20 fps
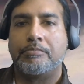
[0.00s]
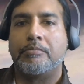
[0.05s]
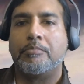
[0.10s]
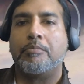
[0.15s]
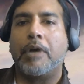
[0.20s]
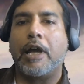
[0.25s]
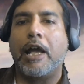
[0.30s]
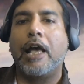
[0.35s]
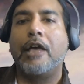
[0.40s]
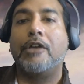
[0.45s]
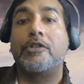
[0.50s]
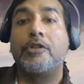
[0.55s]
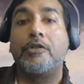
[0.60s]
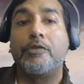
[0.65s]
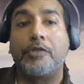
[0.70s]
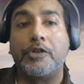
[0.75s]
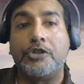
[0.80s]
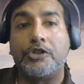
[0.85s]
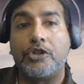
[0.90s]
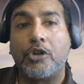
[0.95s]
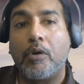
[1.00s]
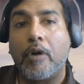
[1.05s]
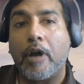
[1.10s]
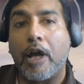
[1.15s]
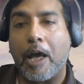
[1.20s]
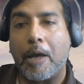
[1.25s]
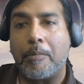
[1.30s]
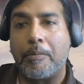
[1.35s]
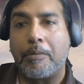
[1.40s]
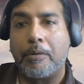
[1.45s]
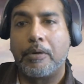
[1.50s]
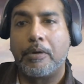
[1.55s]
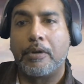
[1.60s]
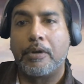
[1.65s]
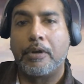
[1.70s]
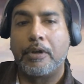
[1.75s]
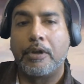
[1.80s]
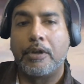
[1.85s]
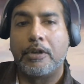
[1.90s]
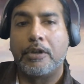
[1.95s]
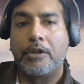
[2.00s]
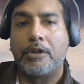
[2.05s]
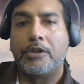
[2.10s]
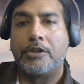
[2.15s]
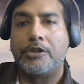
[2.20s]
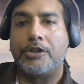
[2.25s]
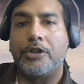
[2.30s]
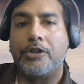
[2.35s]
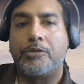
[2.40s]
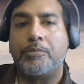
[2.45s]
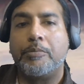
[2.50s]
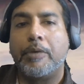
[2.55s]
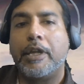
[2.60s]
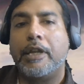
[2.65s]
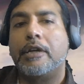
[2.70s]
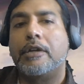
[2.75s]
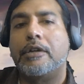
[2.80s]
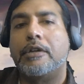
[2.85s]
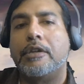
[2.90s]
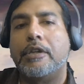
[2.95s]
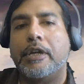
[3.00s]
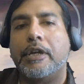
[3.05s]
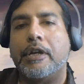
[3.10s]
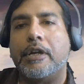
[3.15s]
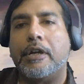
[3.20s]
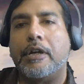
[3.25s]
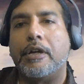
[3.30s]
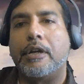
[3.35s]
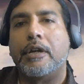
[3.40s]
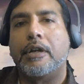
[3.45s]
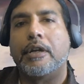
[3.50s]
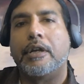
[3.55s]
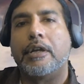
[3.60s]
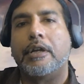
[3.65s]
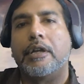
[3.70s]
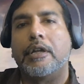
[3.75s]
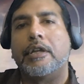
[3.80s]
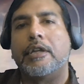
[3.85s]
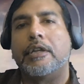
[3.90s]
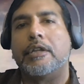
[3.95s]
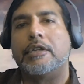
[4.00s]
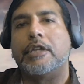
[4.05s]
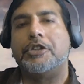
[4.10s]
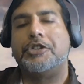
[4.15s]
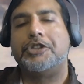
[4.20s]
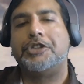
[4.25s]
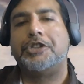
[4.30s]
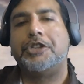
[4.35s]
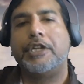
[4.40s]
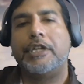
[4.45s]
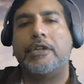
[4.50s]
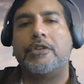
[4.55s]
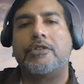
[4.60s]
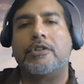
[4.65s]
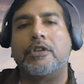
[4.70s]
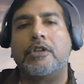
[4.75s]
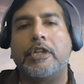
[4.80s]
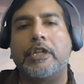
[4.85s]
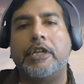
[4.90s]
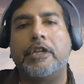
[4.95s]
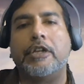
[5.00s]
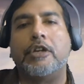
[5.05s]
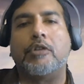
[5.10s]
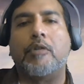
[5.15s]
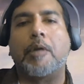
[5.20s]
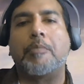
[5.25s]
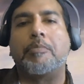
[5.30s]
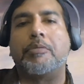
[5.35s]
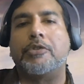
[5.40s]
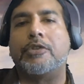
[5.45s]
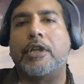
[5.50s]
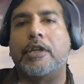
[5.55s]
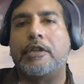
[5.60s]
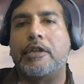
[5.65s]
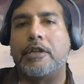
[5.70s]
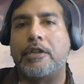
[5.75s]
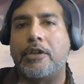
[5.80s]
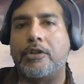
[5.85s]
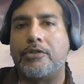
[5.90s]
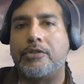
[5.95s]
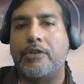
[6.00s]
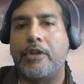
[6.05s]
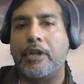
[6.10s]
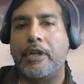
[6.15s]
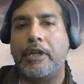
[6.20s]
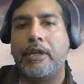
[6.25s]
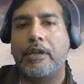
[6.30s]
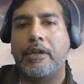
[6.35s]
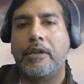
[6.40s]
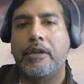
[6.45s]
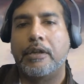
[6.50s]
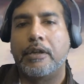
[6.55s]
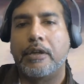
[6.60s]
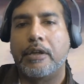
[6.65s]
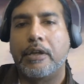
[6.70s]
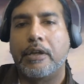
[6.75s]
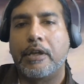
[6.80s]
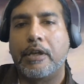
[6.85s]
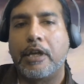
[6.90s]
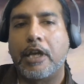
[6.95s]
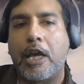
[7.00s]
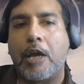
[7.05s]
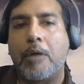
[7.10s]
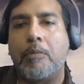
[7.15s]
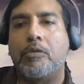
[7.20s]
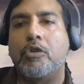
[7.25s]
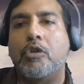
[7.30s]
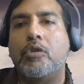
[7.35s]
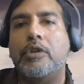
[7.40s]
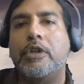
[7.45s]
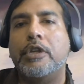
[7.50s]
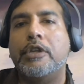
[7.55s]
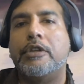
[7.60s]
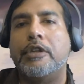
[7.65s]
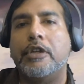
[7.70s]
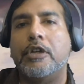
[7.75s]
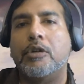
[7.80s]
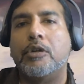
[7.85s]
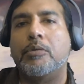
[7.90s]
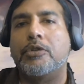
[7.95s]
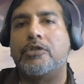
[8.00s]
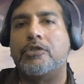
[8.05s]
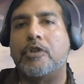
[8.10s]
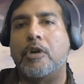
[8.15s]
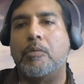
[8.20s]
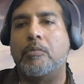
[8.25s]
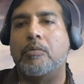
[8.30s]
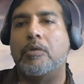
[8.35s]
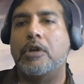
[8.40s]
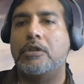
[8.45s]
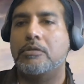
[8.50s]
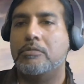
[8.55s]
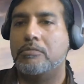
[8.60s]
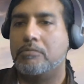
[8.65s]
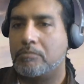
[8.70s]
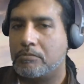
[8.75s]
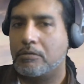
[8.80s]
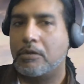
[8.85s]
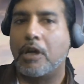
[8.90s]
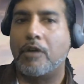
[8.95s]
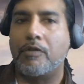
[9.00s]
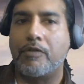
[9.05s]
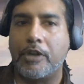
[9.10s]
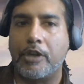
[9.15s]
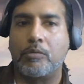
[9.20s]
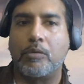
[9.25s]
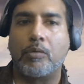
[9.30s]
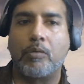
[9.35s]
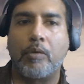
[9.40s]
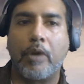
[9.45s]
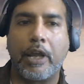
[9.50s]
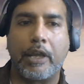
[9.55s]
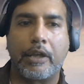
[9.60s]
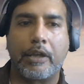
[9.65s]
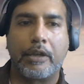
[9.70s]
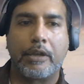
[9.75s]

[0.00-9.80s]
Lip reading: By asking for Joab, she has made it clear that she is the leader representing the city and will only deal with someone of equal rank.